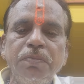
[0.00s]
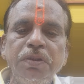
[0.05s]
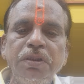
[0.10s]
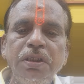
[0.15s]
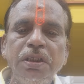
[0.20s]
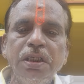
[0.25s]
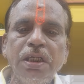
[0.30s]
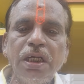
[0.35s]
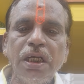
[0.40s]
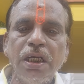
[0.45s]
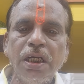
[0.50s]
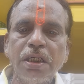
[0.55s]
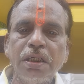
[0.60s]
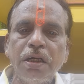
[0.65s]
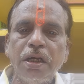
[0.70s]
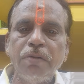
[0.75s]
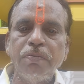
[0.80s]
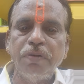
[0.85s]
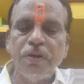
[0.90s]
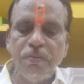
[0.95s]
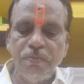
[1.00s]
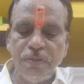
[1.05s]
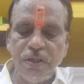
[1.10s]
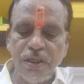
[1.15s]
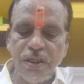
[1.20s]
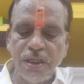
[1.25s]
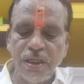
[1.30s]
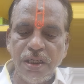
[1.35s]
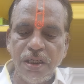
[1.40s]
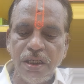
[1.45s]
being collected by
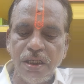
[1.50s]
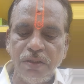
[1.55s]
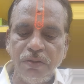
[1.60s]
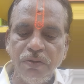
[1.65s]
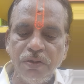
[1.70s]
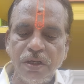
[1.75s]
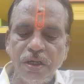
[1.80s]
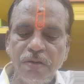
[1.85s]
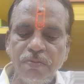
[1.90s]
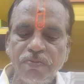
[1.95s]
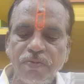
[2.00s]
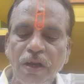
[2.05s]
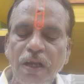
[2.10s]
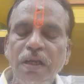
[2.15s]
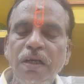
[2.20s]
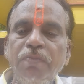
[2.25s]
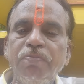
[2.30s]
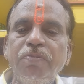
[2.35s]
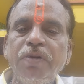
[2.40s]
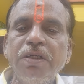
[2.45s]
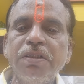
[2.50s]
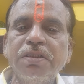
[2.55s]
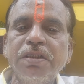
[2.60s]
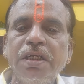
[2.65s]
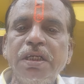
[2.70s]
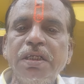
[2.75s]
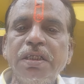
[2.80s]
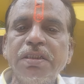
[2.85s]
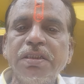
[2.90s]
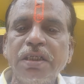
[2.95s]
money lender you can file
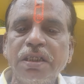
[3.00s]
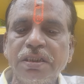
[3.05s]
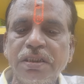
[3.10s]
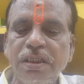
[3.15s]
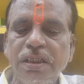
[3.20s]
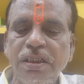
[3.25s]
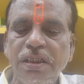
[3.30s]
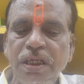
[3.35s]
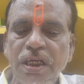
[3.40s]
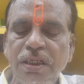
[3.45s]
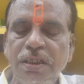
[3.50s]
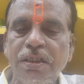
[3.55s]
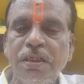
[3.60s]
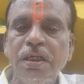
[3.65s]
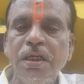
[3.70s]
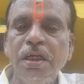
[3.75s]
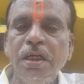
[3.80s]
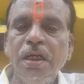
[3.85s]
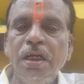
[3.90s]
petition under section 8